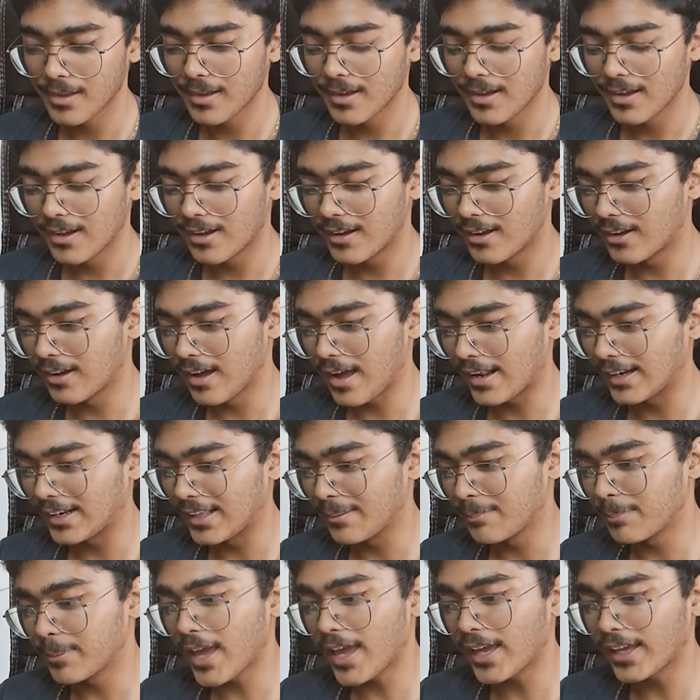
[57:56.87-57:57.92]
an
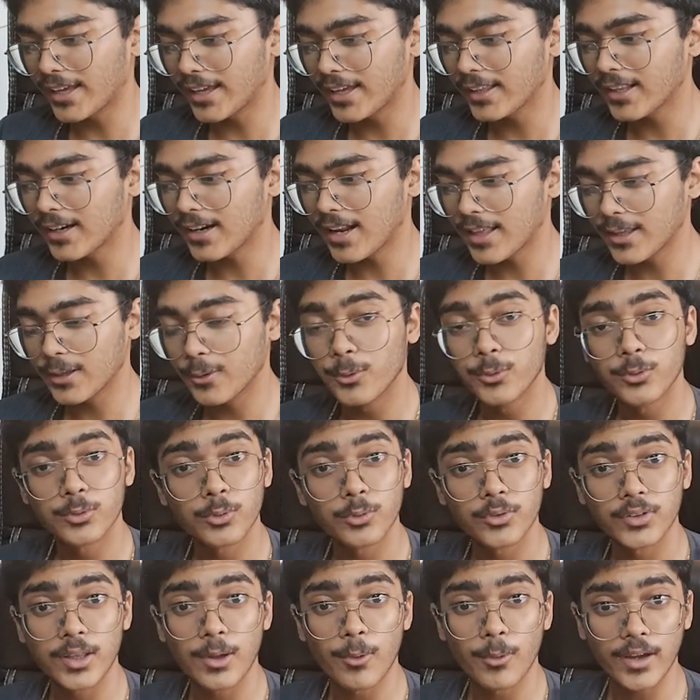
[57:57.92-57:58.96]
API key that I use to
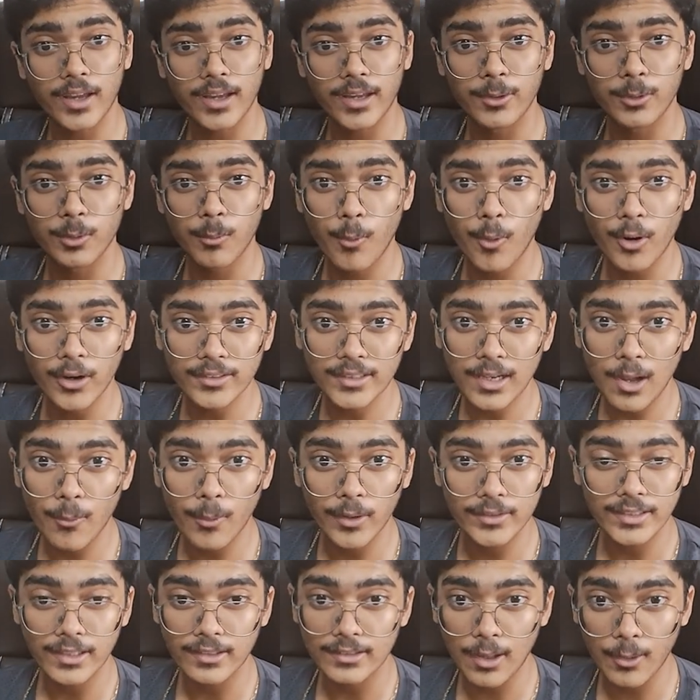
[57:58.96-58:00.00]
say, okay, you know what,
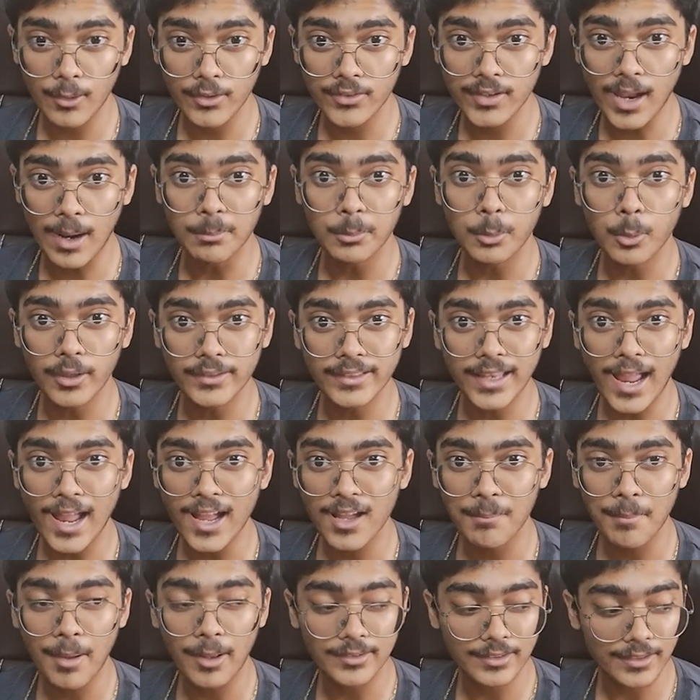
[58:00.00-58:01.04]
now it's time to attack.
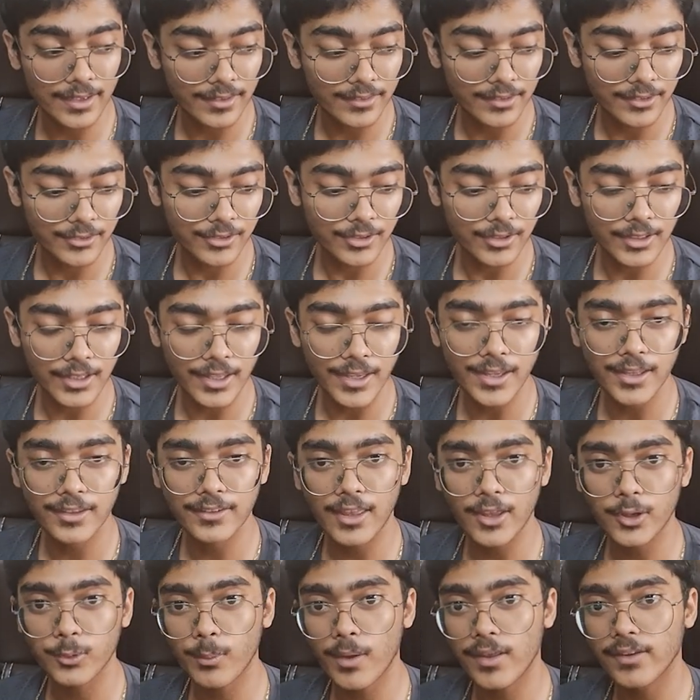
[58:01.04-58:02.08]
My authorization key is
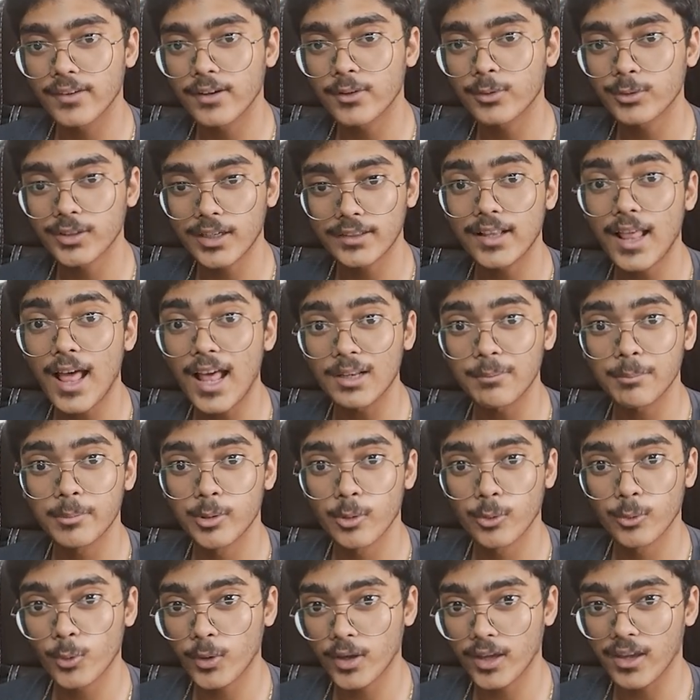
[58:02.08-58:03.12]
XYZ, so that the army
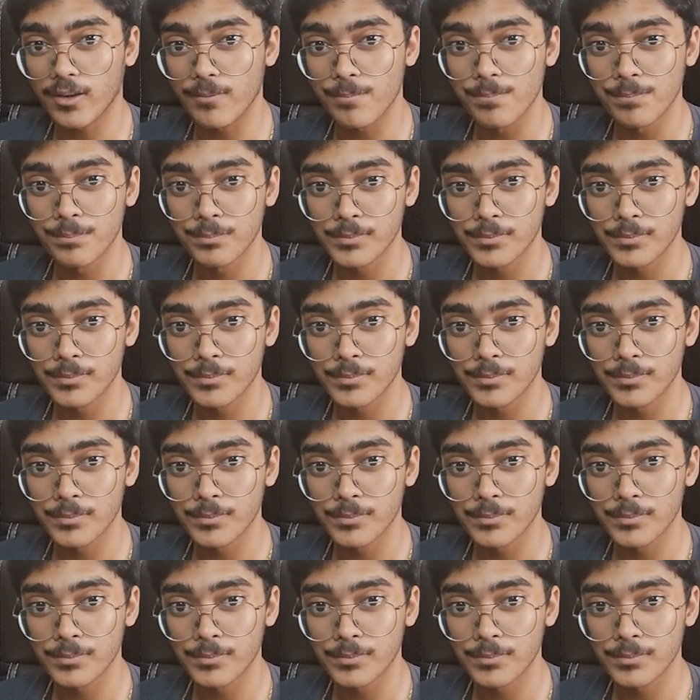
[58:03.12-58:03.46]
knows, okay,